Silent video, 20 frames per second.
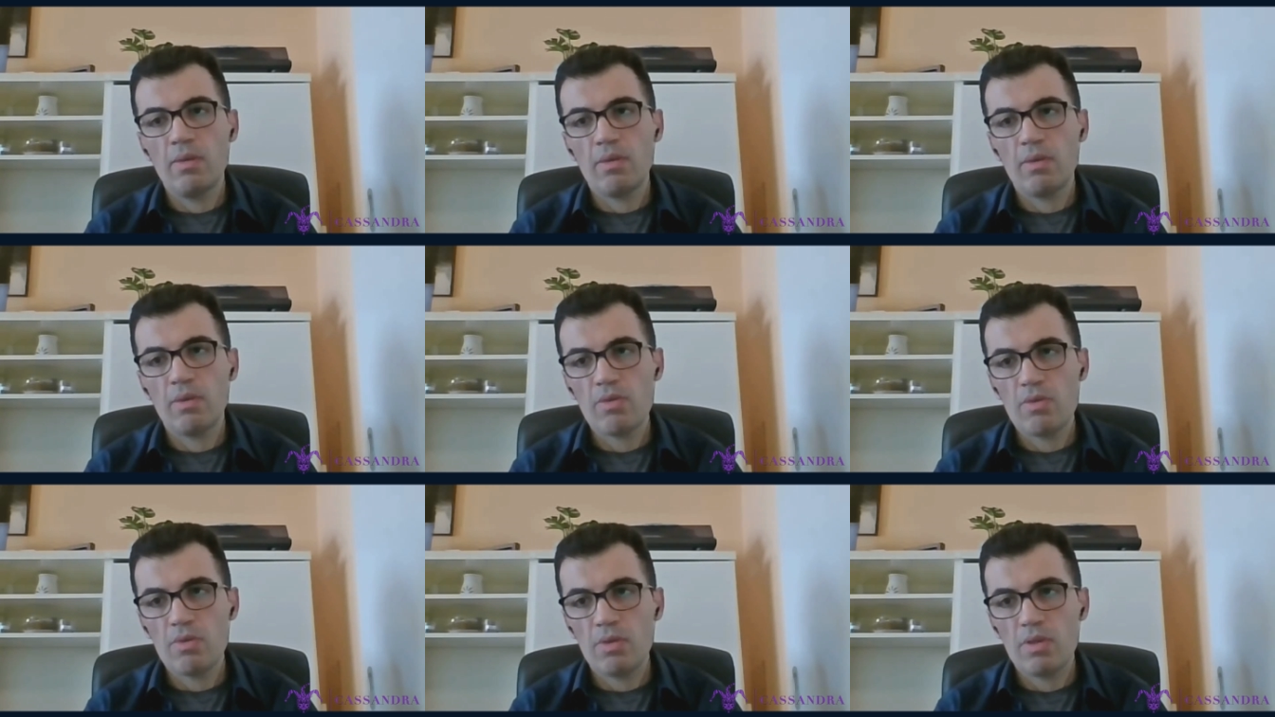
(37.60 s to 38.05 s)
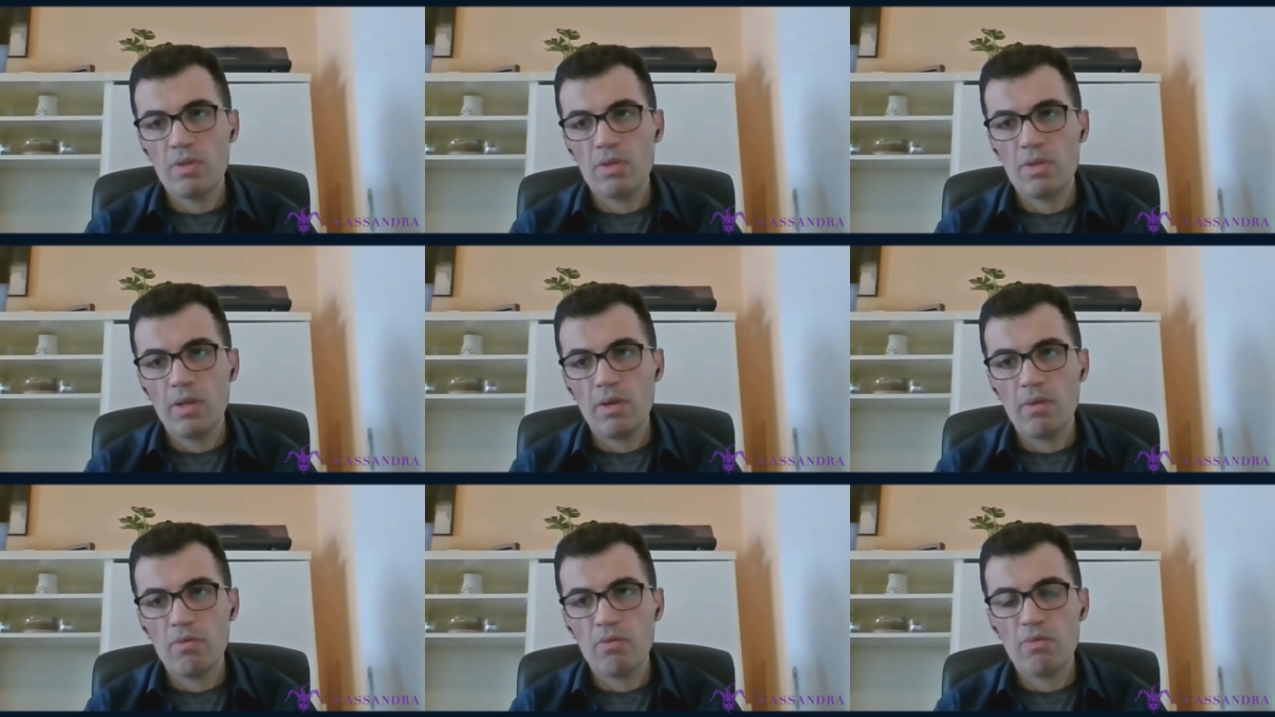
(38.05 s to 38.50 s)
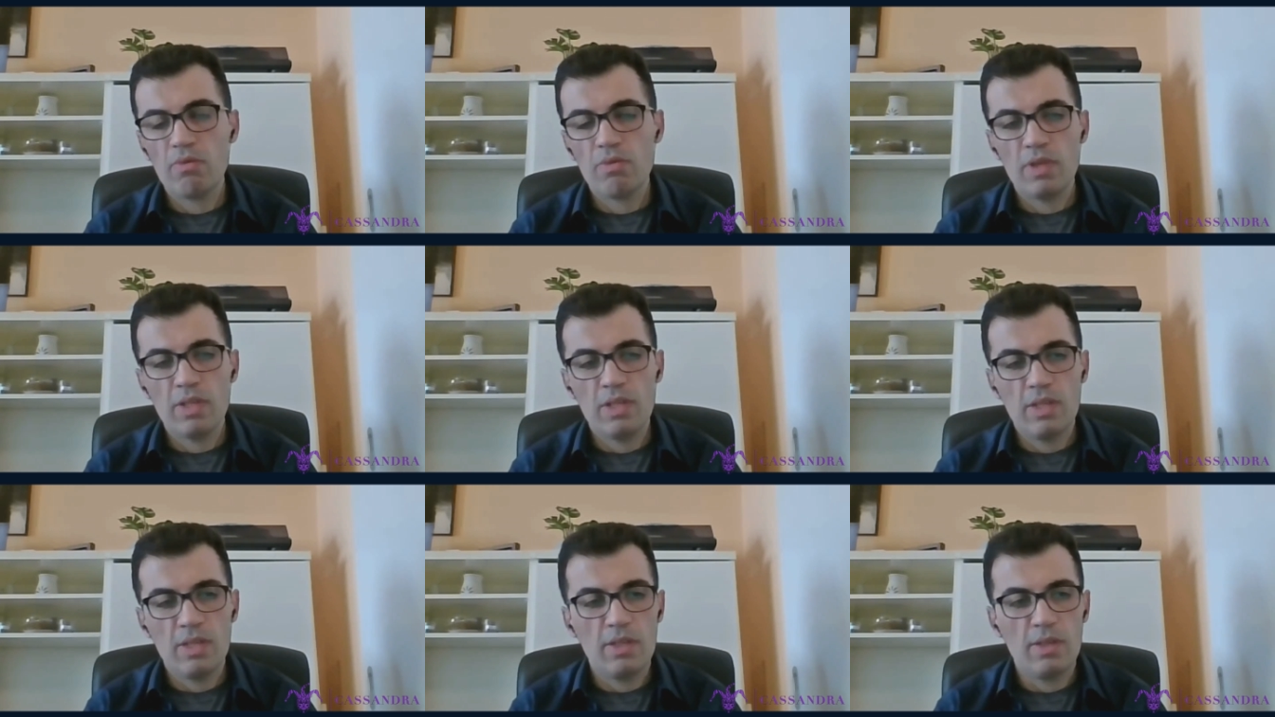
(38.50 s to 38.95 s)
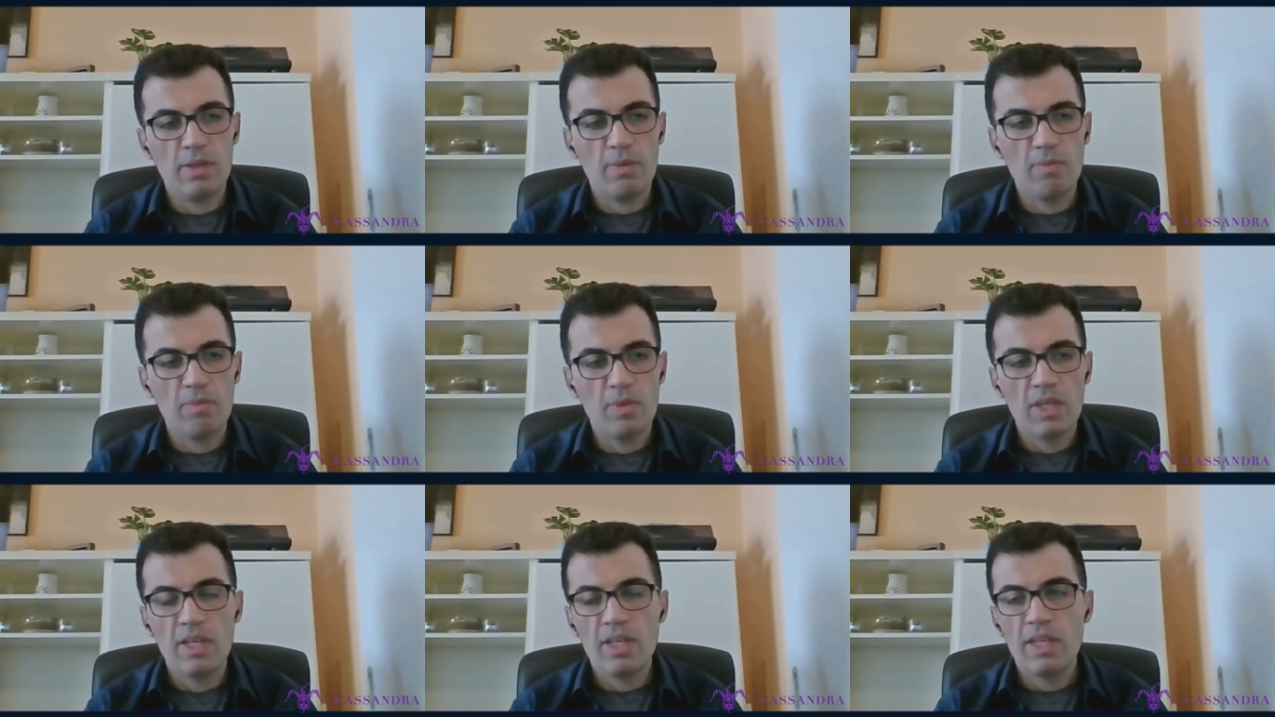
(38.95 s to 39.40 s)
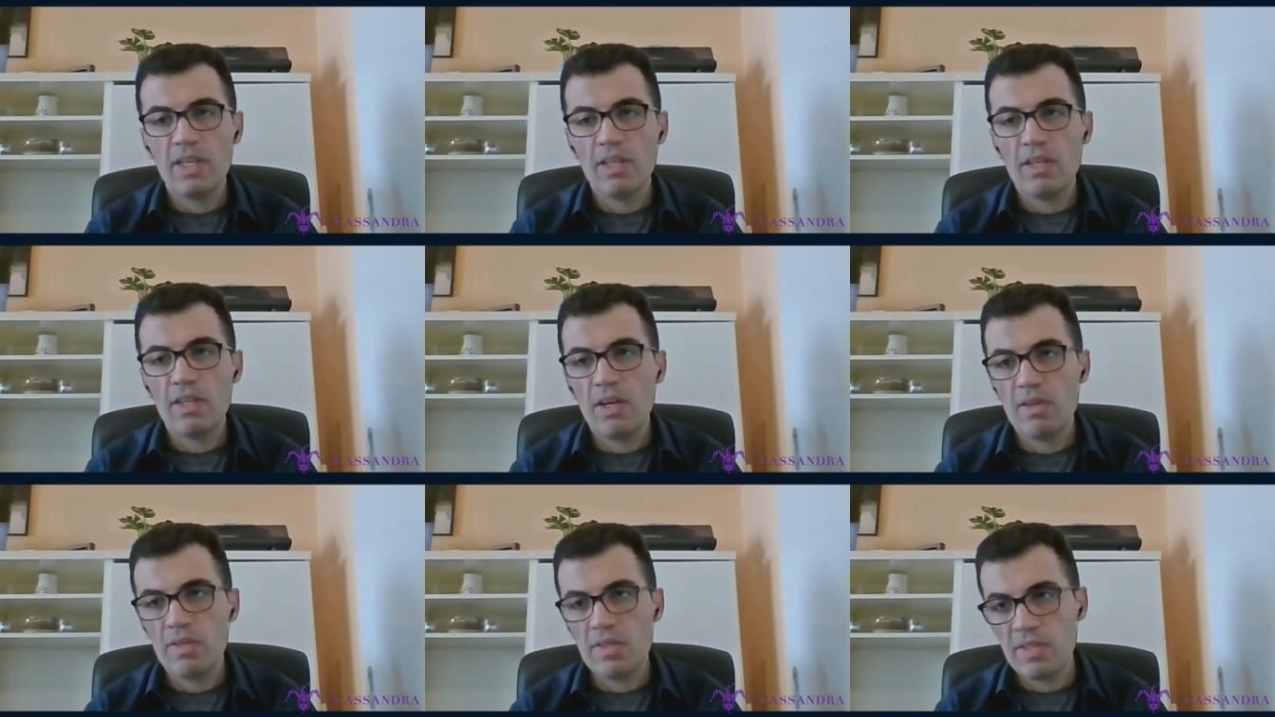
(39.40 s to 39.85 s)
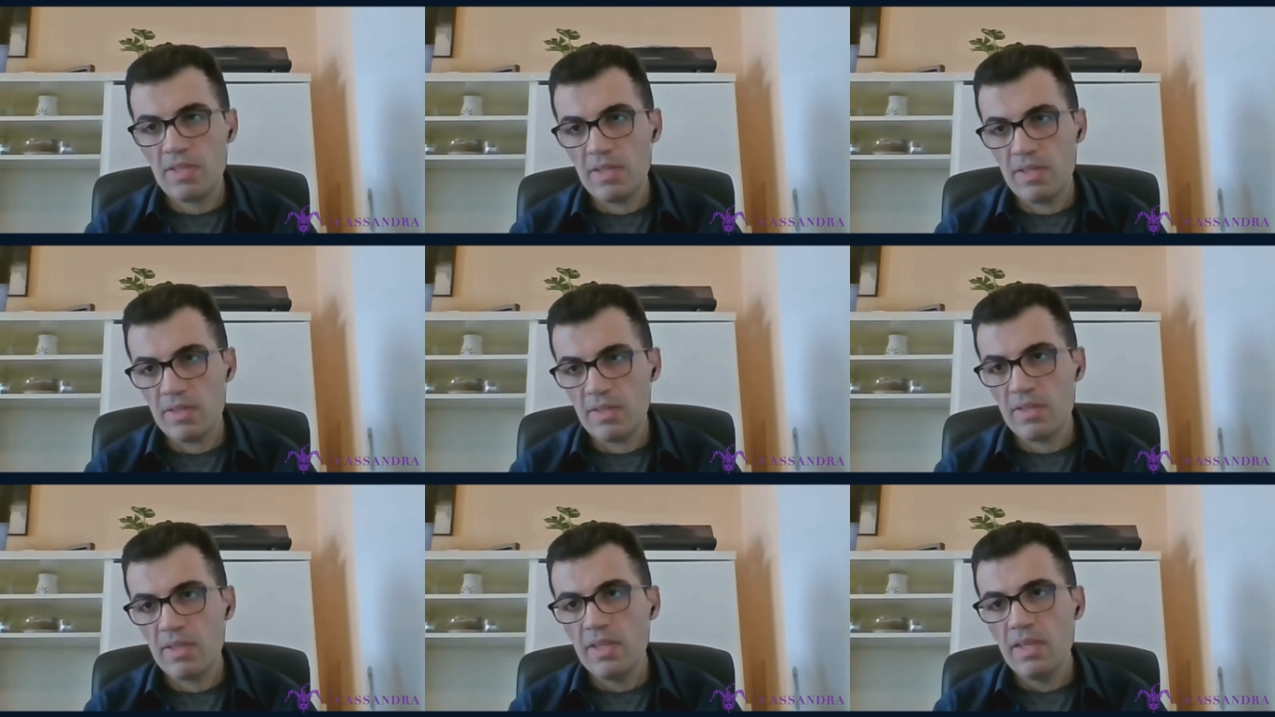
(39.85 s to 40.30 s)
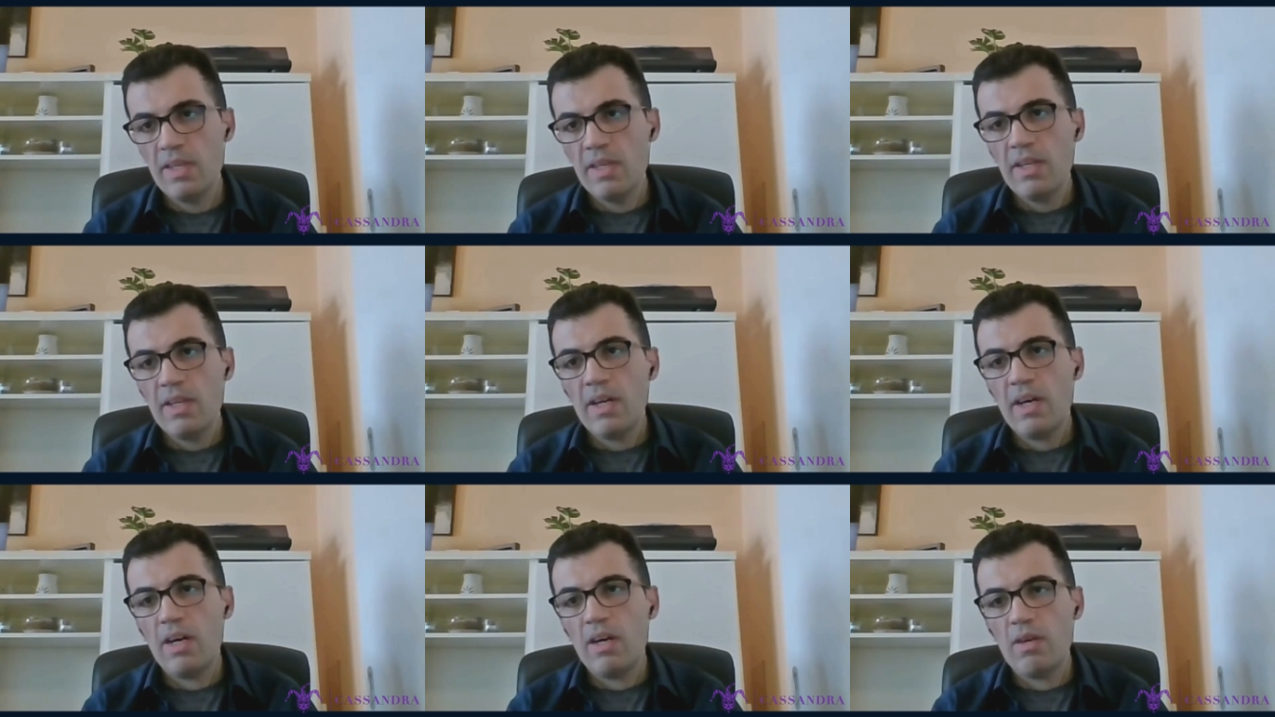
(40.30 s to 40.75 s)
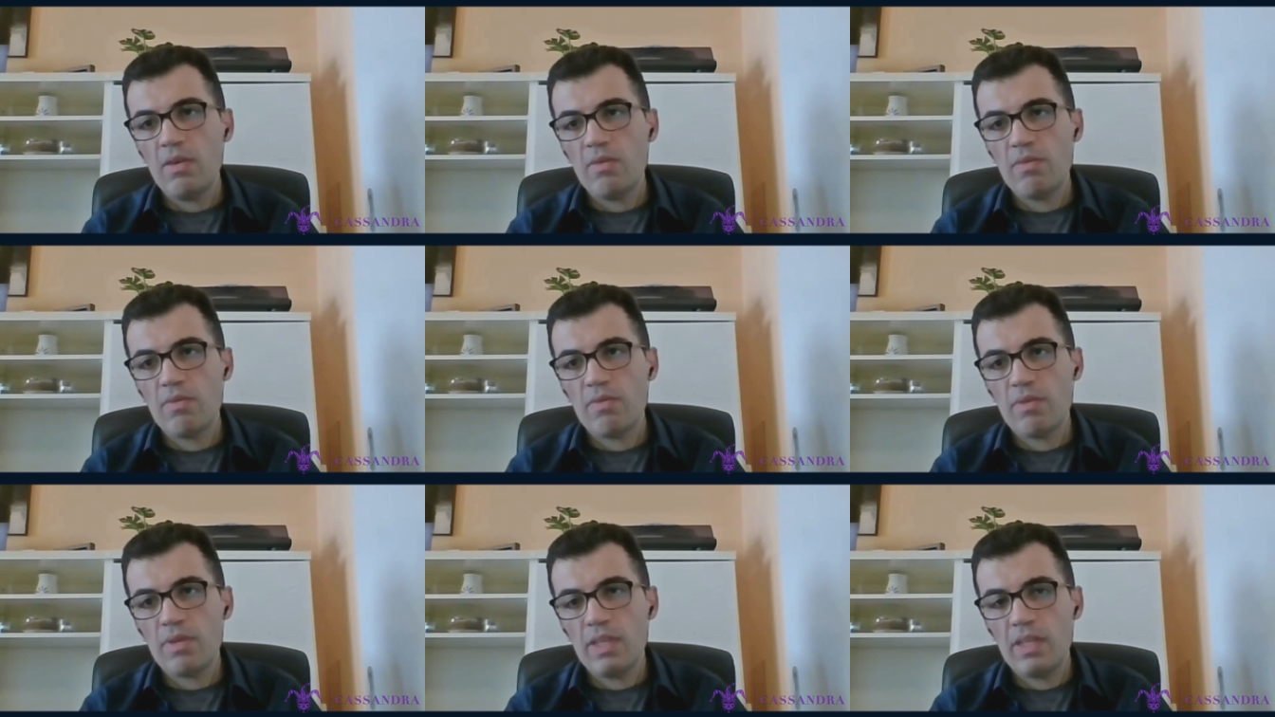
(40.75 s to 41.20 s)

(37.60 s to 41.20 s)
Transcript: sort of analysis of